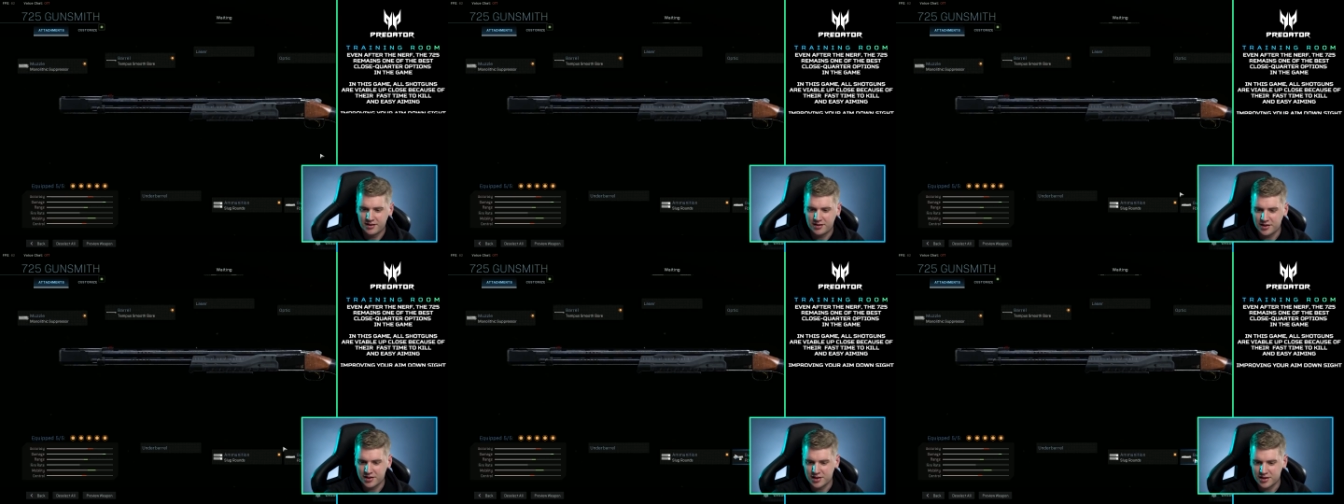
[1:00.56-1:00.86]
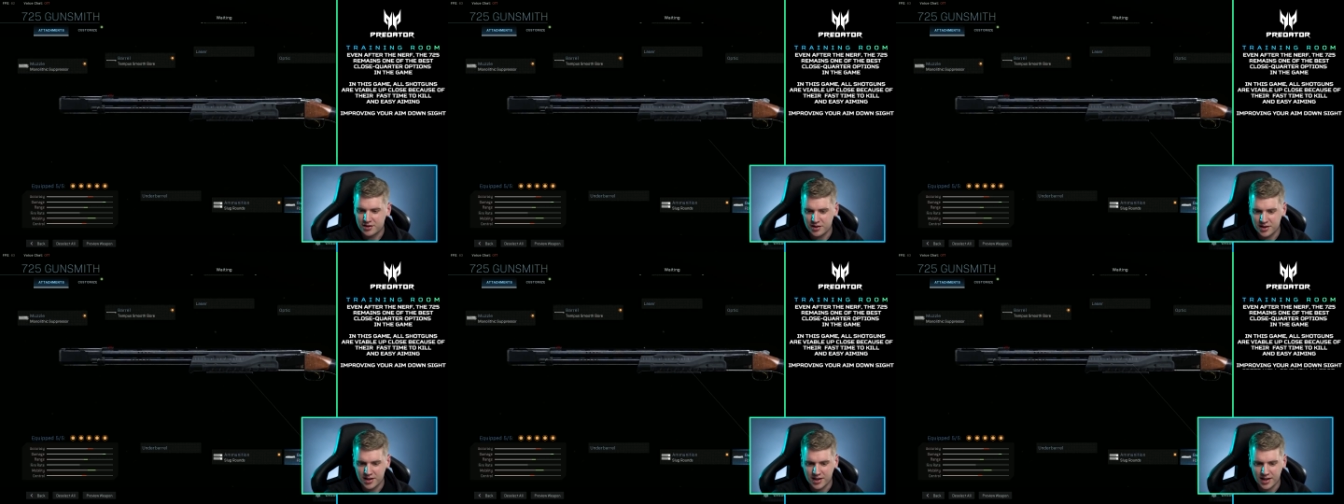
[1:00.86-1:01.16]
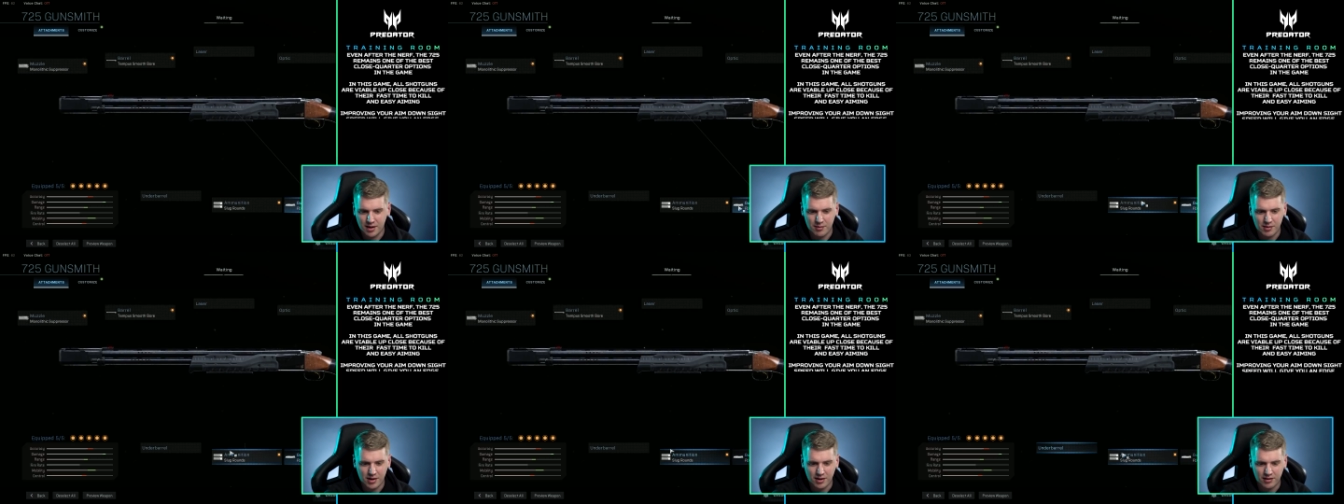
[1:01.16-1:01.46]
So just so you
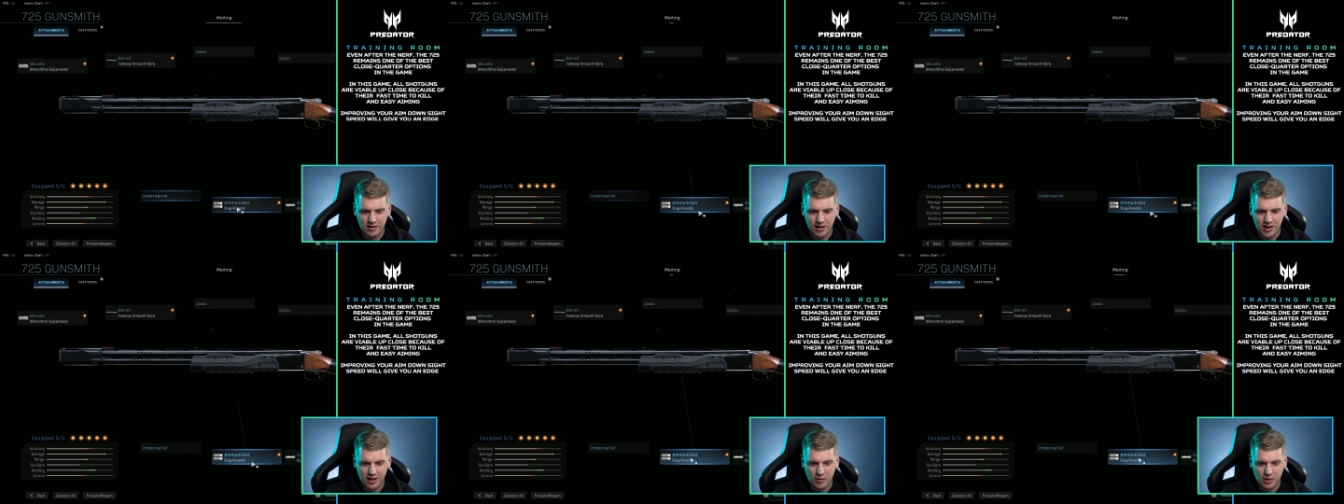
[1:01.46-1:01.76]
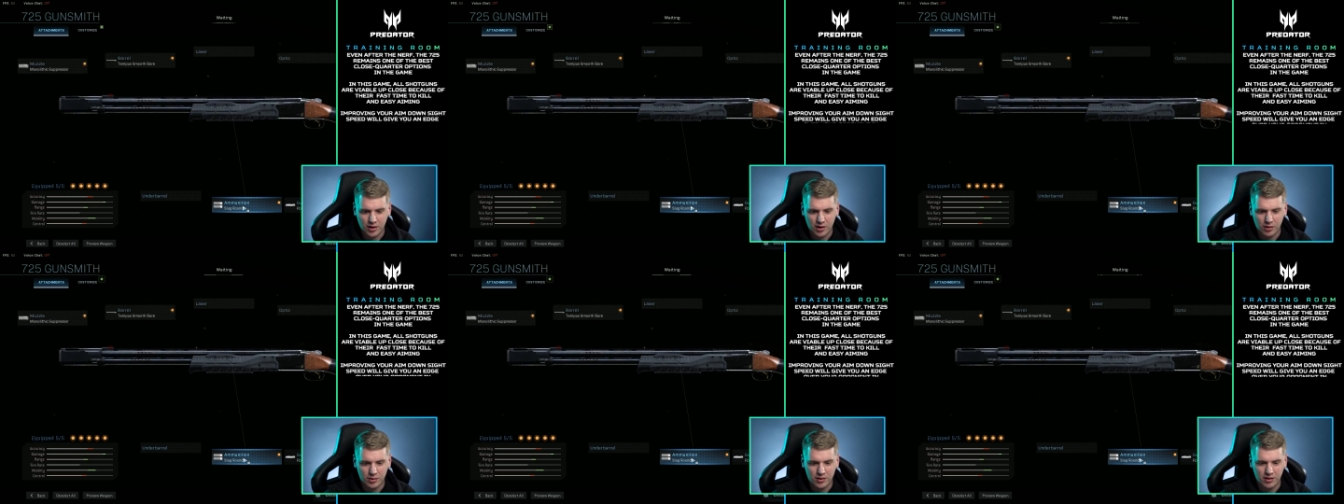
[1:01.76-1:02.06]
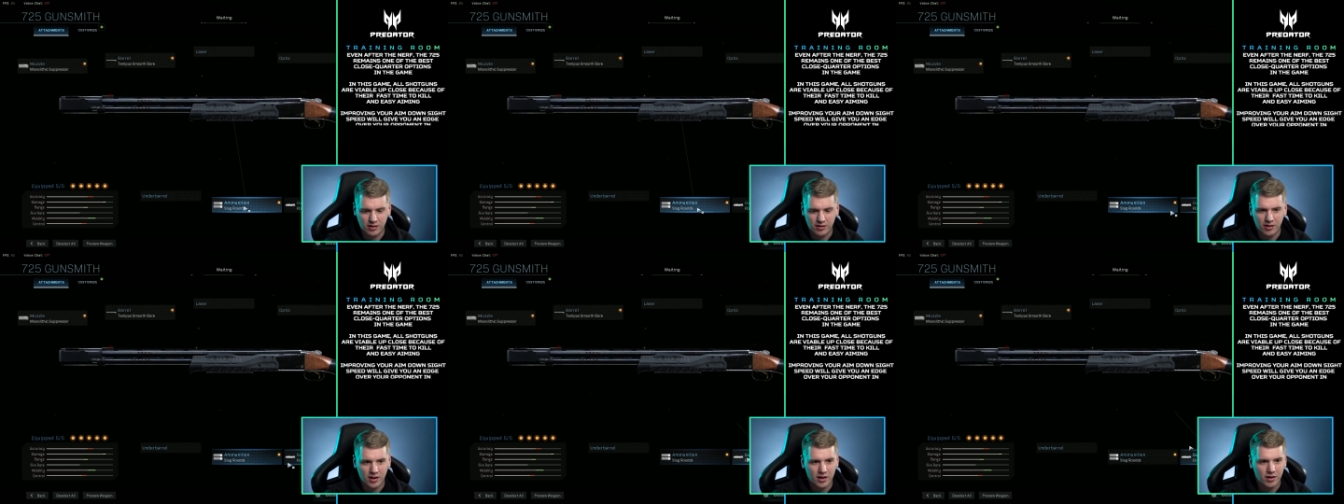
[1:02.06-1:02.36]
can aim down sight quicker
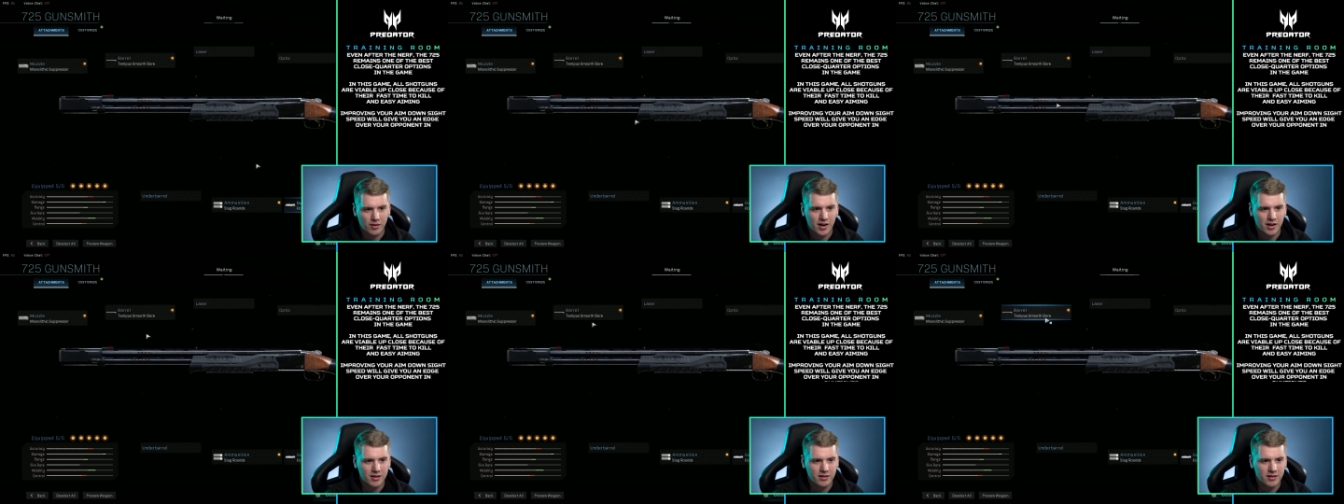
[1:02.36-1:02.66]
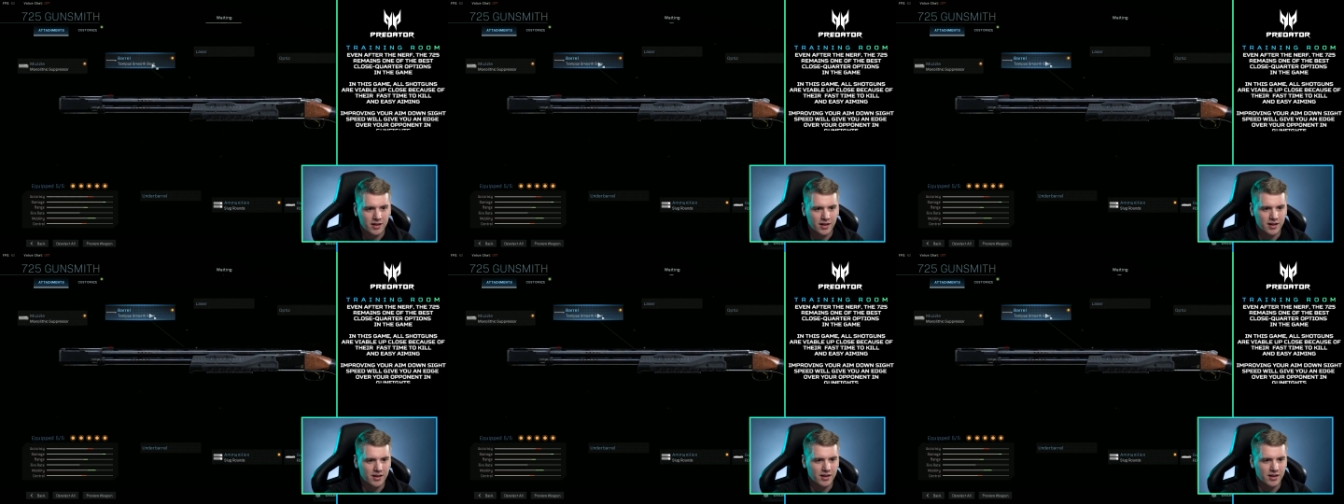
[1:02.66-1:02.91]
with the slug rounds.